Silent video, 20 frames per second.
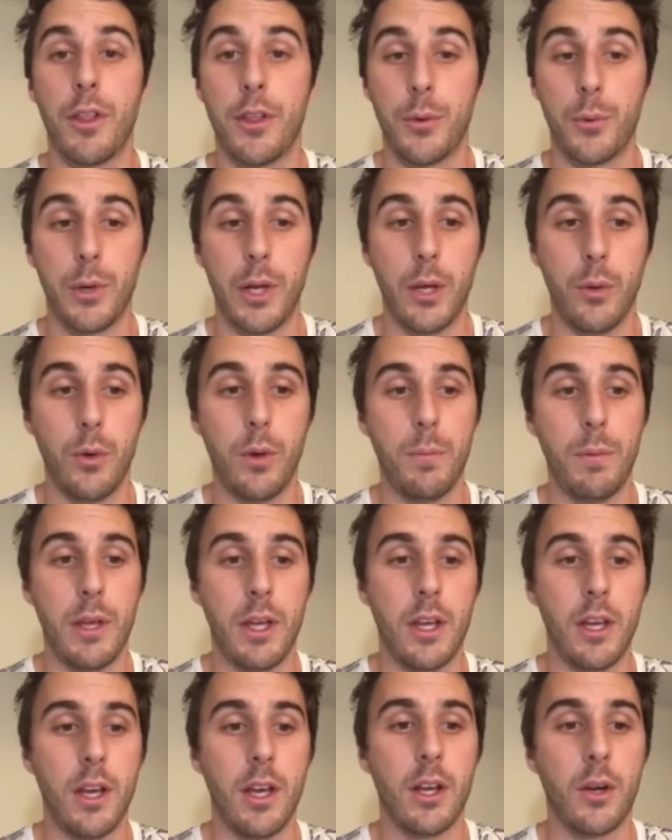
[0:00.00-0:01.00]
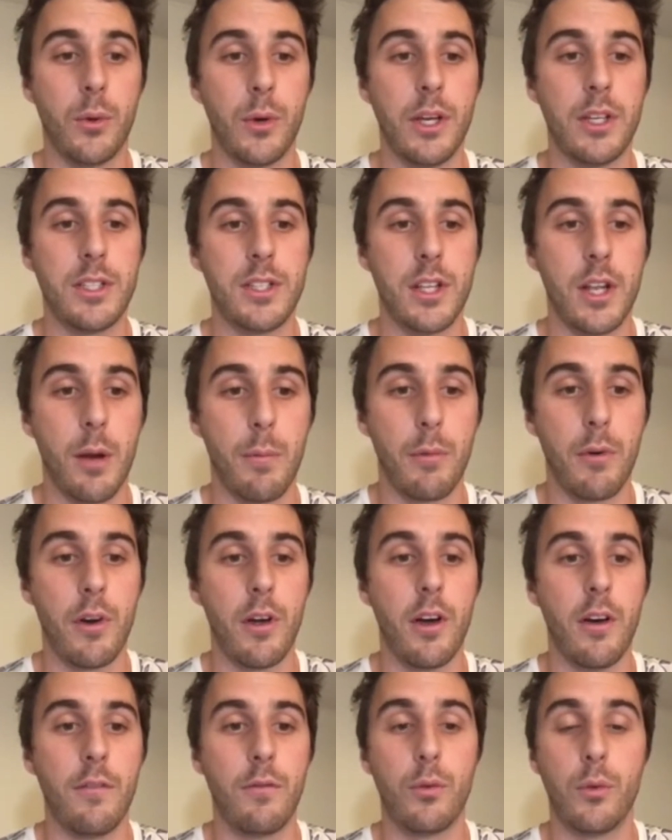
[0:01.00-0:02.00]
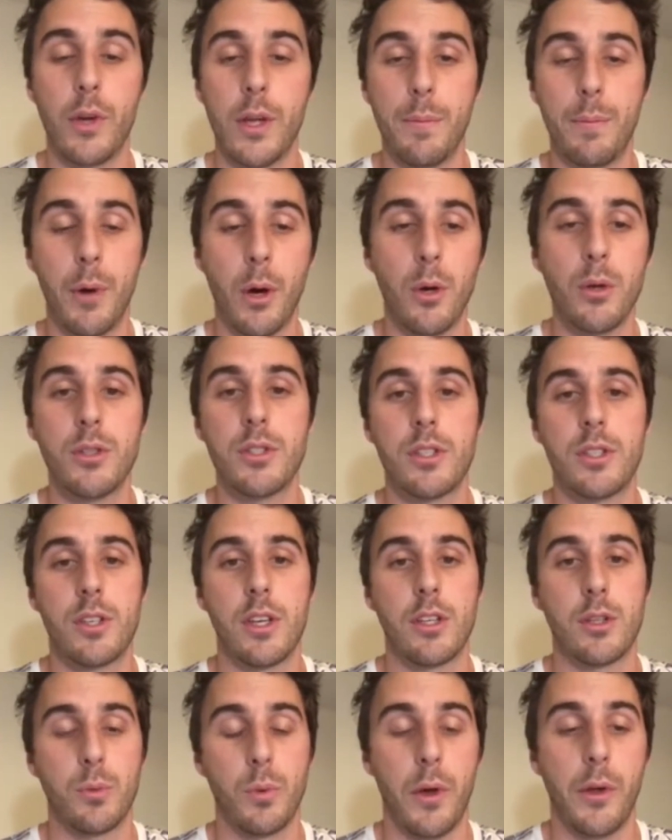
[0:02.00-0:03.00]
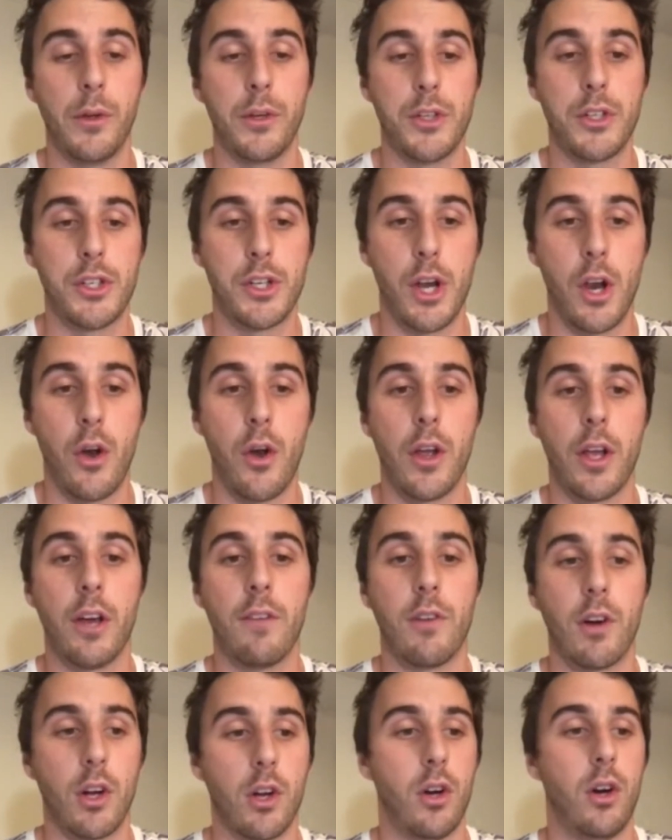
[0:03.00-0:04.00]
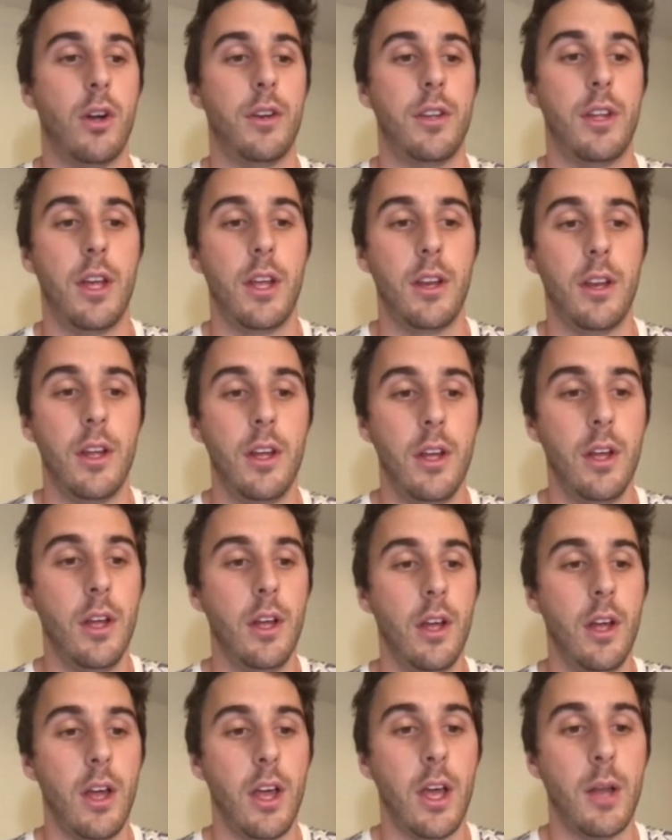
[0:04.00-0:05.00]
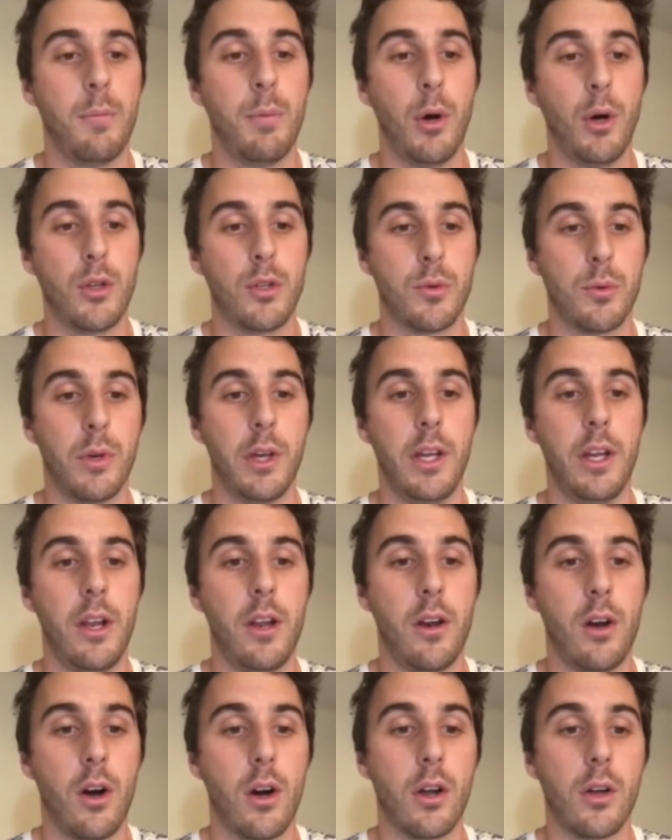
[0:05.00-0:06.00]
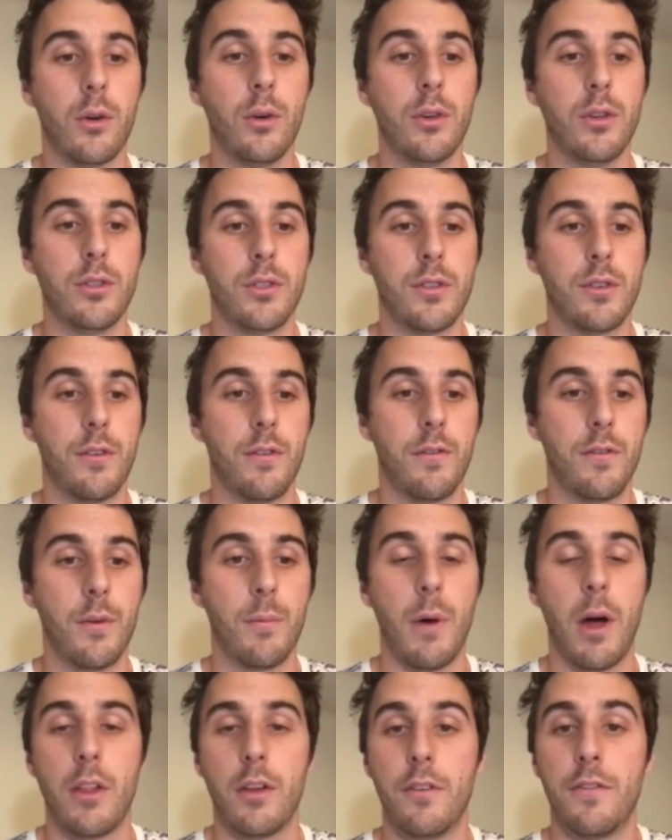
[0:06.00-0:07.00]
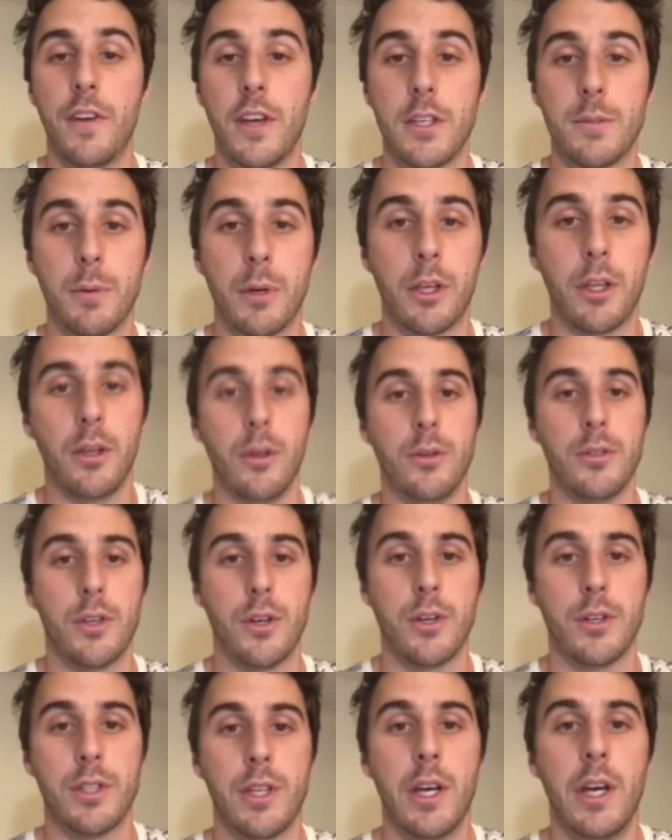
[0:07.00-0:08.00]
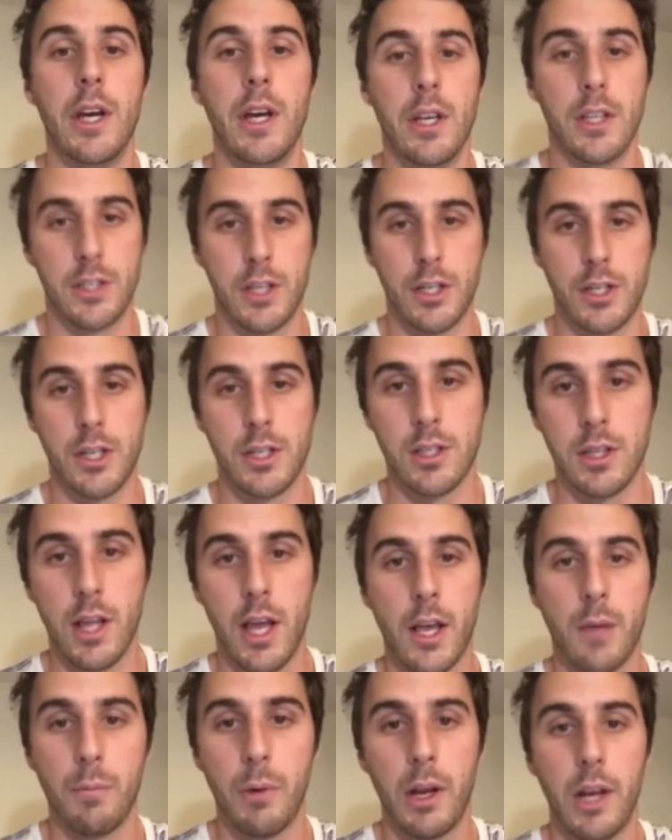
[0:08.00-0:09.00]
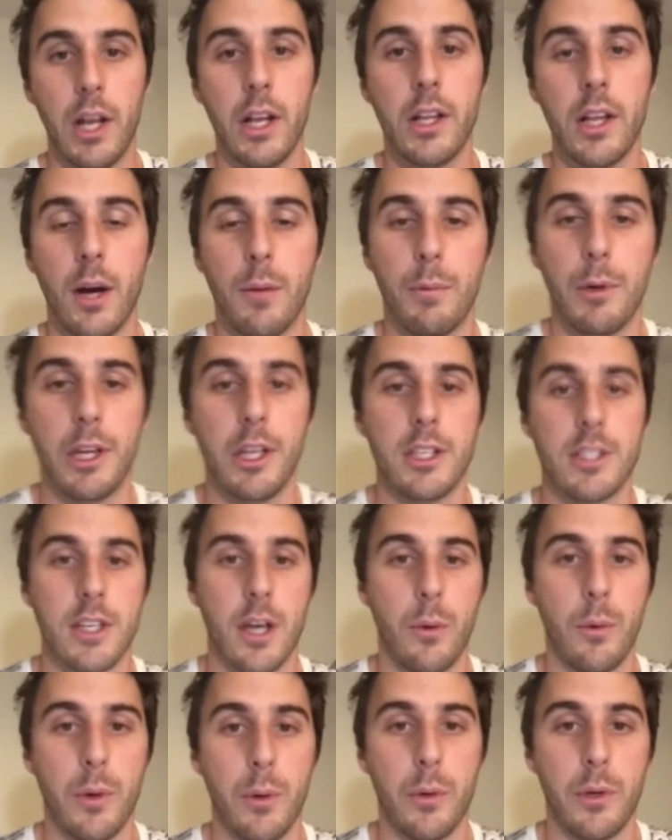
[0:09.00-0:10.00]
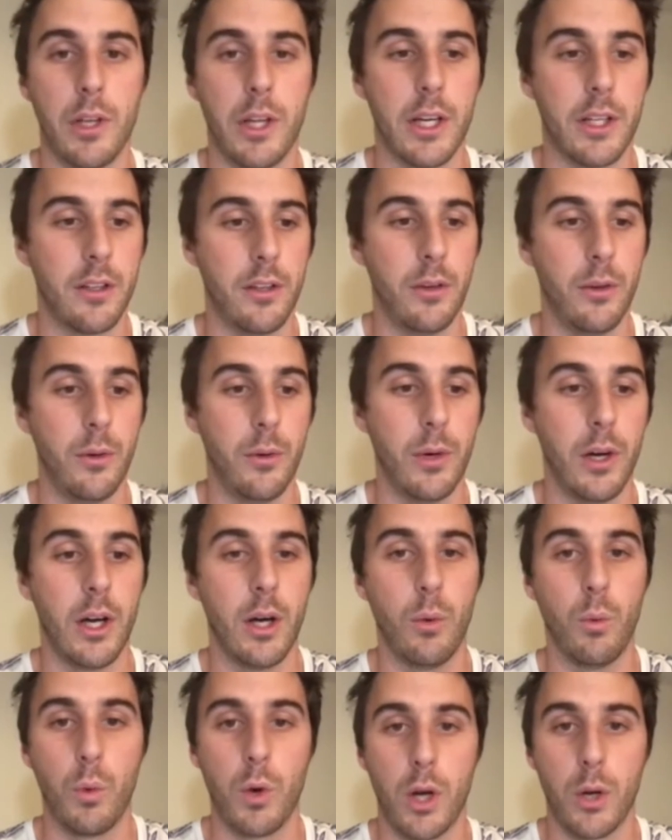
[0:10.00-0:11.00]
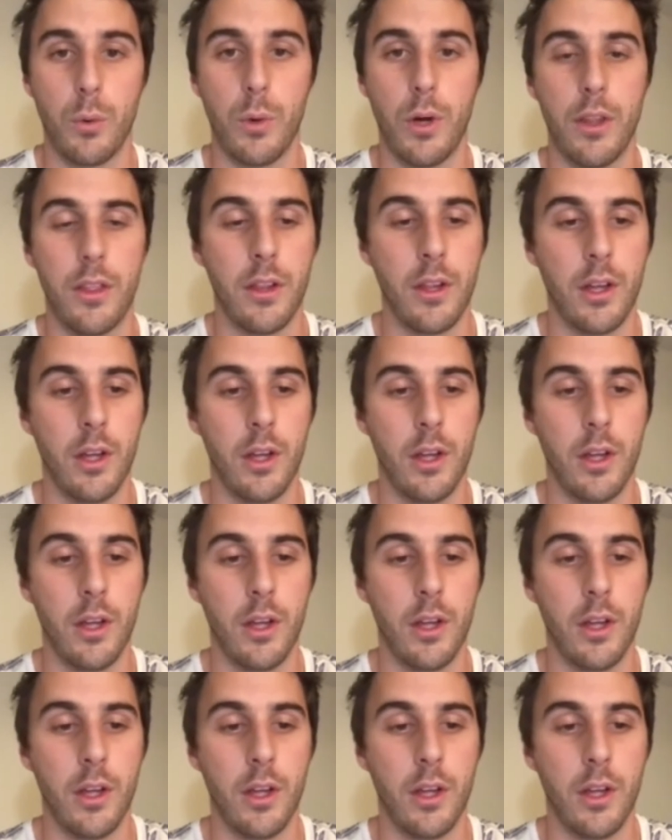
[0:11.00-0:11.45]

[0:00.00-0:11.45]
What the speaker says: 3 would be increase the number of reposts as well as sharing of our content and post related articles from other Facebook users, such as like-minded companies that we would like to work with.